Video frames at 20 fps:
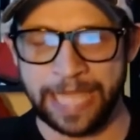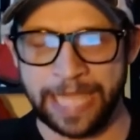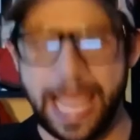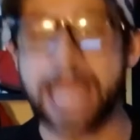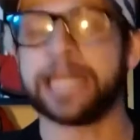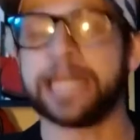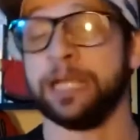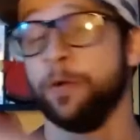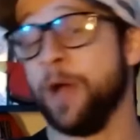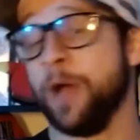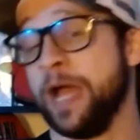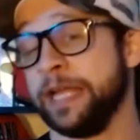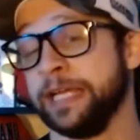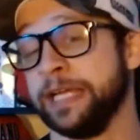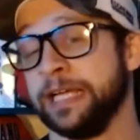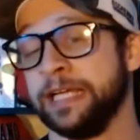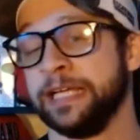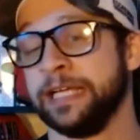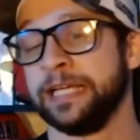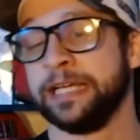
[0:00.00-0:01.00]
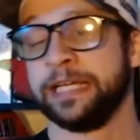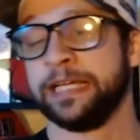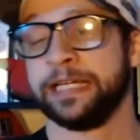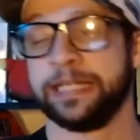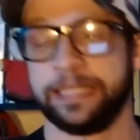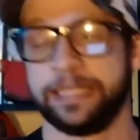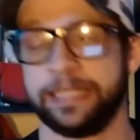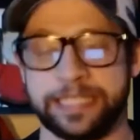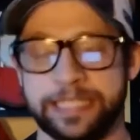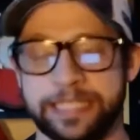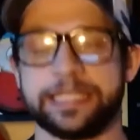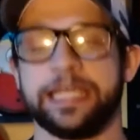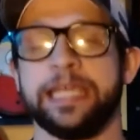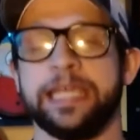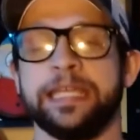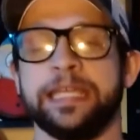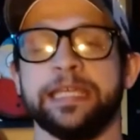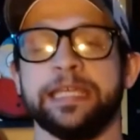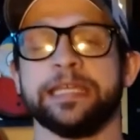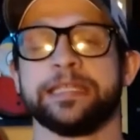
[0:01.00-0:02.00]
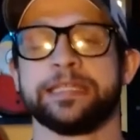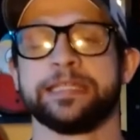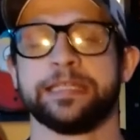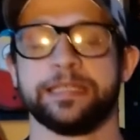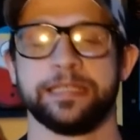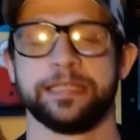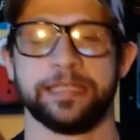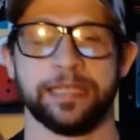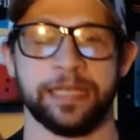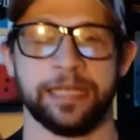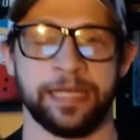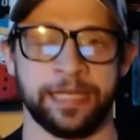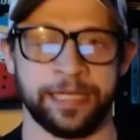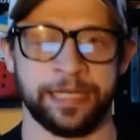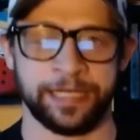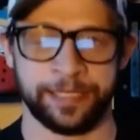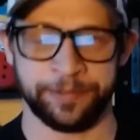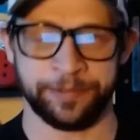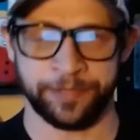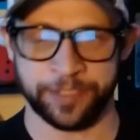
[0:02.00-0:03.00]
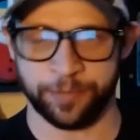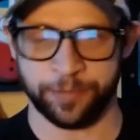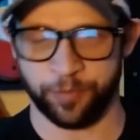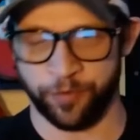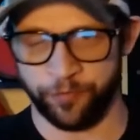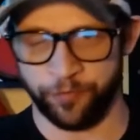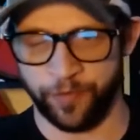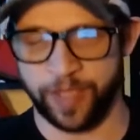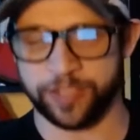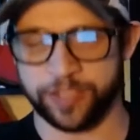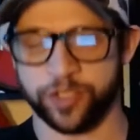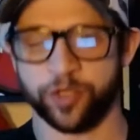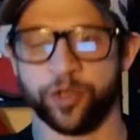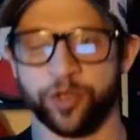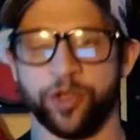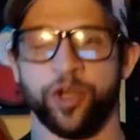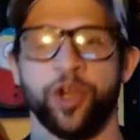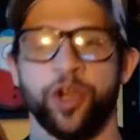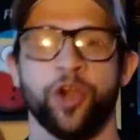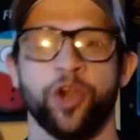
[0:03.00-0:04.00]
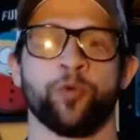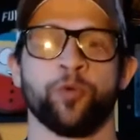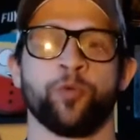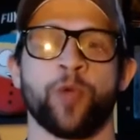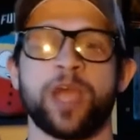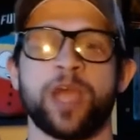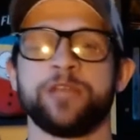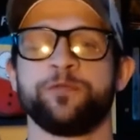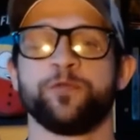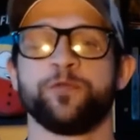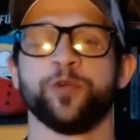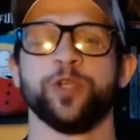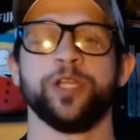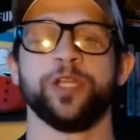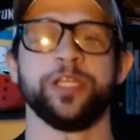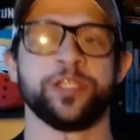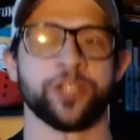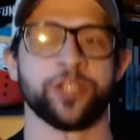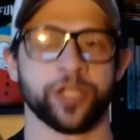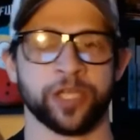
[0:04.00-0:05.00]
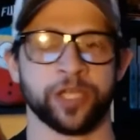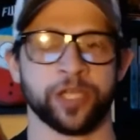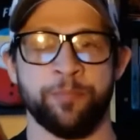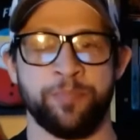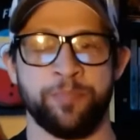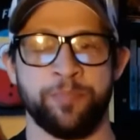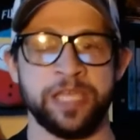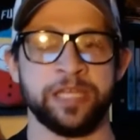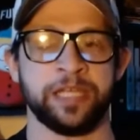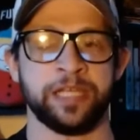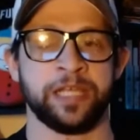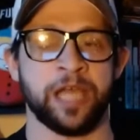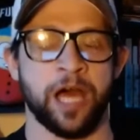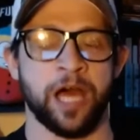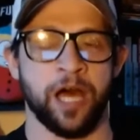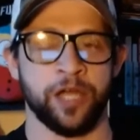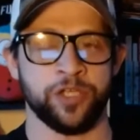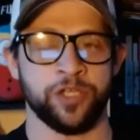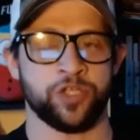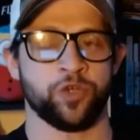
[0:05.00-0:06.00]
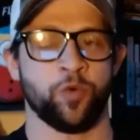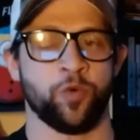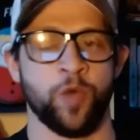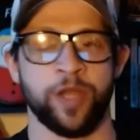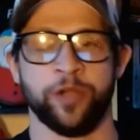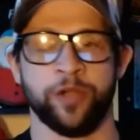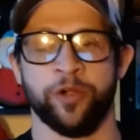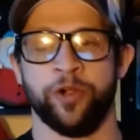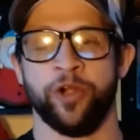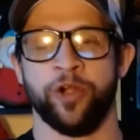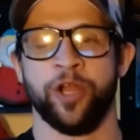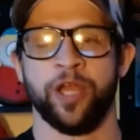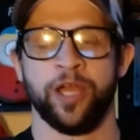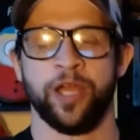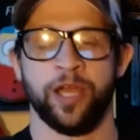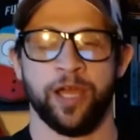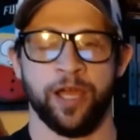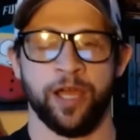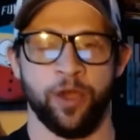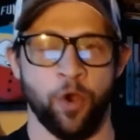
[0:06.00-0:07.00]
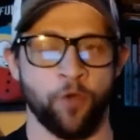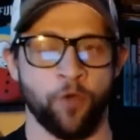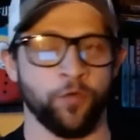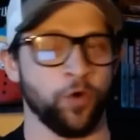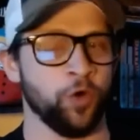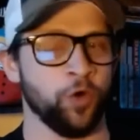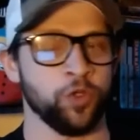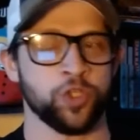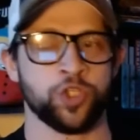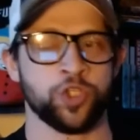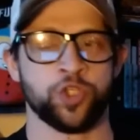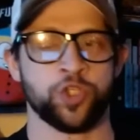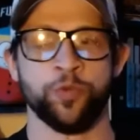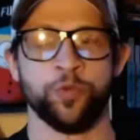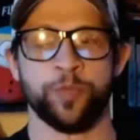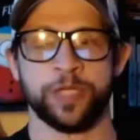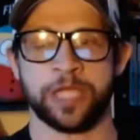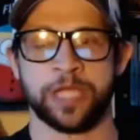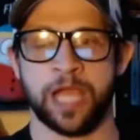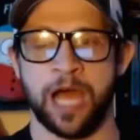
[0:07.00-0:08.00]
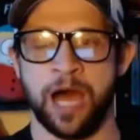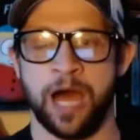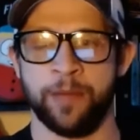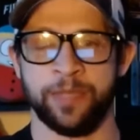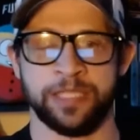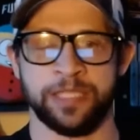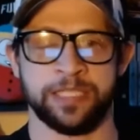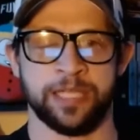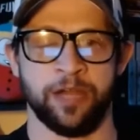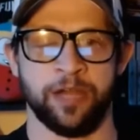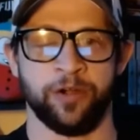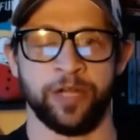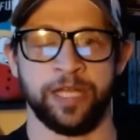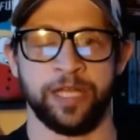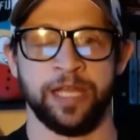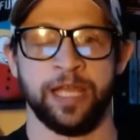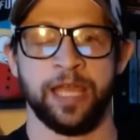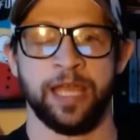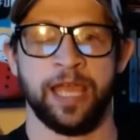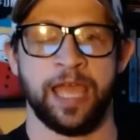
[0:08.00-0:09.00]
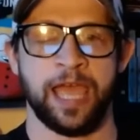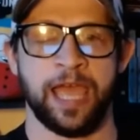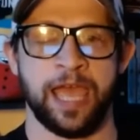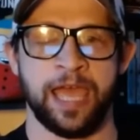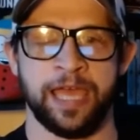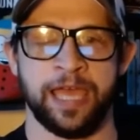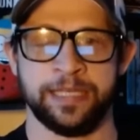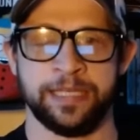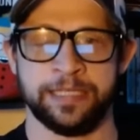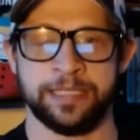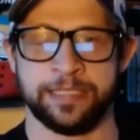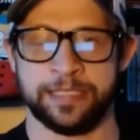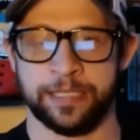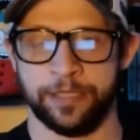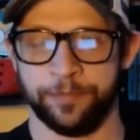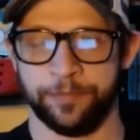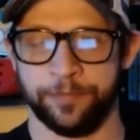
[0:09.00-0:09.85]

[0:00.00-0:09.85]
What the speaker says: Anyway, this idiot, this professor, rightfully took a beating on Twitter over her stupid commentary. And